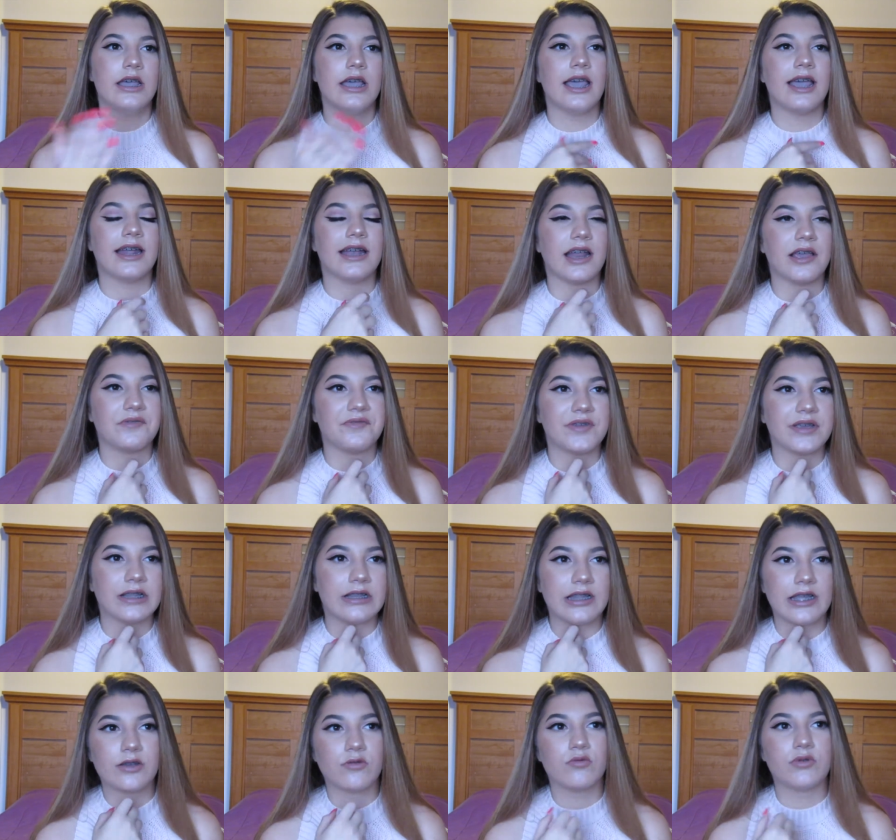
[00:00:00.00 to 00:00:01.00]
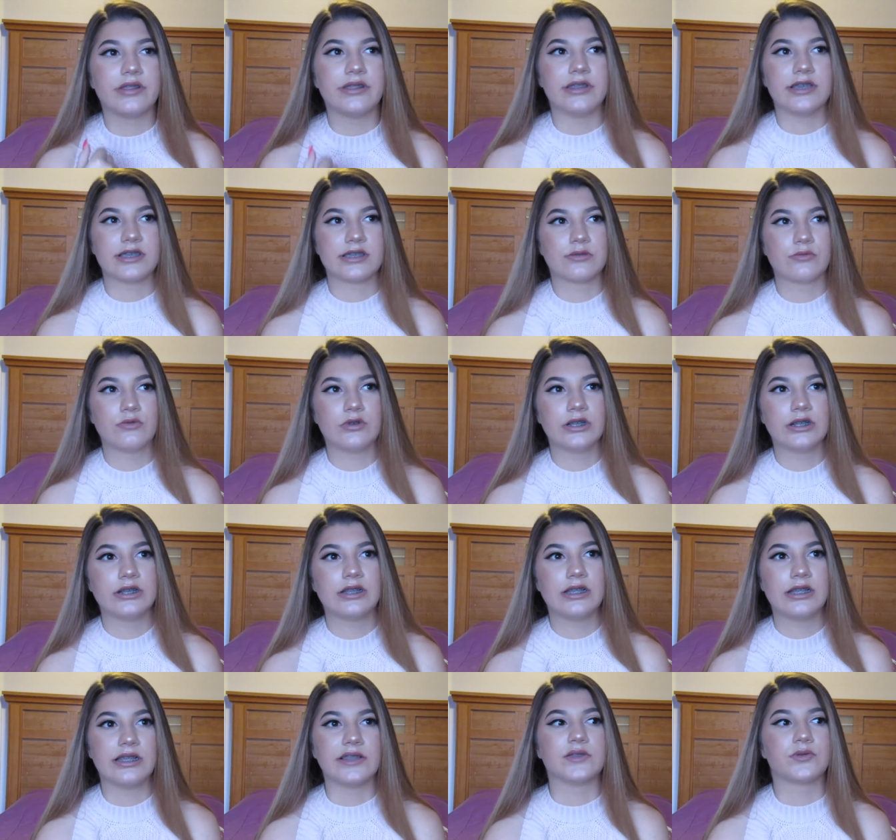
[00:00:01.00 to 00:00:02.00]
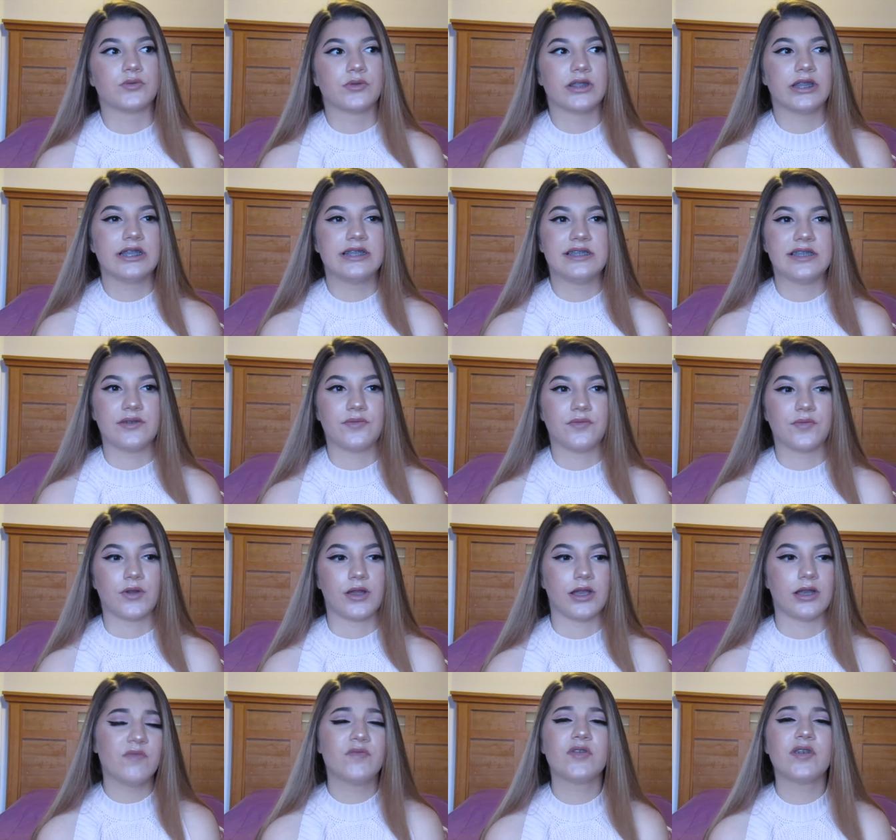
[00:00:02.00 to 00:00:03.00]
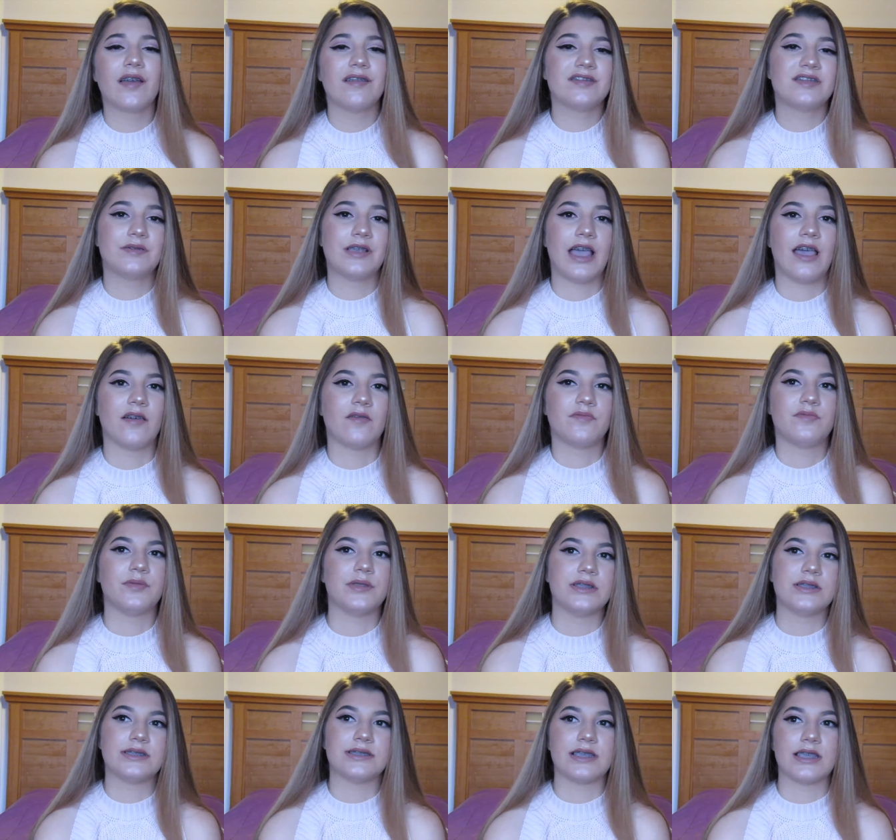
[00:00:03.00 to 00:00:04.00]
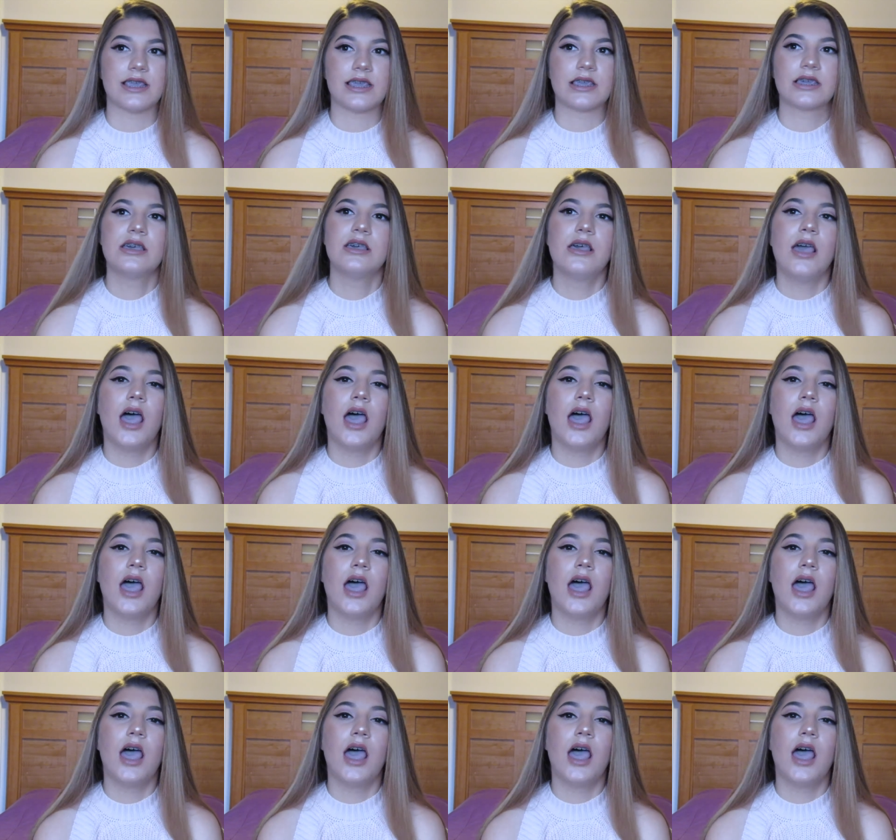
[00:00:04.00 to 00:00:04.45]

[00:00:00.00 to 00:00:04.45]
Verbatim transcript: and i feel like with this one it's really different if you guys have been seeing